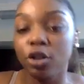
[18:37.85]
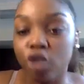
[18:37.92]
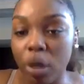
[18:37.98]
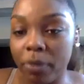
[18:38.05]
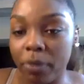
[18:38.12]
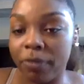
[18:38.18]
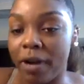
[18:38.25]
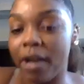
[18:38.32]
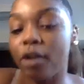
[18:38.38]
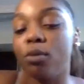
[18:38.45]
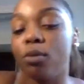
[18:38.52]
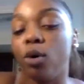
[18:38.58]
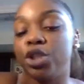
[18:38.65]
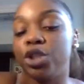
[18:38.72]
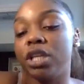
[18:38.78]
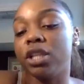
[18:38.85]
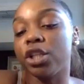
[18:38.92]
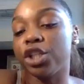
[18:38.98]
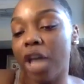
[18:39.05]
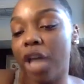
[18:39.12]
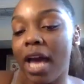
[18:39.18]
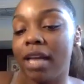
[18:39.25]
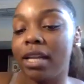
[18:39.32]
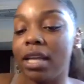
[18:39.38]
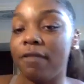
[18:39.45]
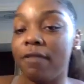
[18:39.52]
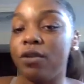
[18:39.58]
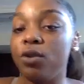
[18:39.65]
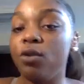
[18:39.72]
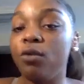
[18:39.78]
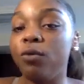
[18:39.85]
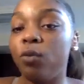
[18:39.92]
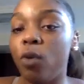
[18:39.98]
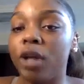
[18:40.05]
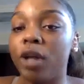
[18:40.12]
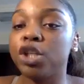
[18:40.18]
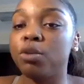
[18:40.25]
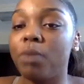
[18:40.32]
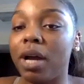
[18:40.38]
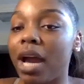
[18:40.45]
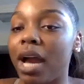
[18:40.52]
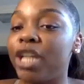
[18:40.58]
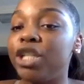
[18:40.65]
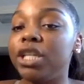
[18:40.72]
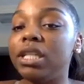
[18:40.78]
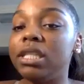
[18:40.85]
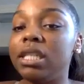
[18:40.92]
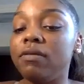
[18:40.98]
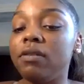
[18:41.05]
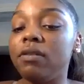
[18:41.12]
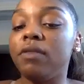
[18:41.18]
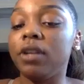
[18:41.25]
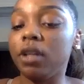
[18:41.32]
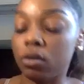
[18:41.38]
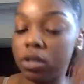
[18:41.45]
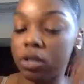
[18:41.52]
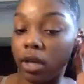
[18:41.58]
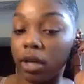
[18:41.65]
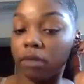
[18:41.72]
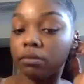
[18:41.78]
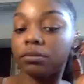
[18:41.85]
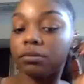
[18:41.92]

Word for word: drop a fire emoji in the chat if you've watched my IGTV video today.